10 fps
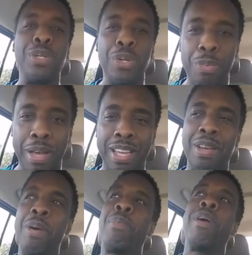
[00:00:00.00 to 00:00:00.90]
2
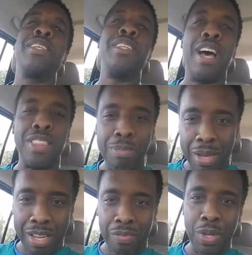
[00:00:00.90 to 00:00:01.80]
million plus another
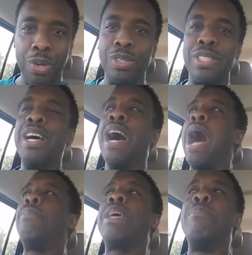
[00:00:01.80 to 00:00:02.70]
million views.
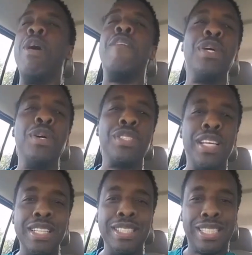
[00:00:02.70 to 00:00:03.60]
I'm getting more views
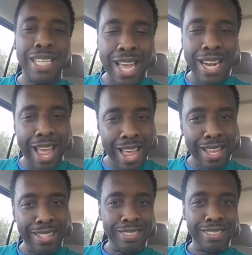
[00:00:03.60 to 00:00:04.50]
than CNN.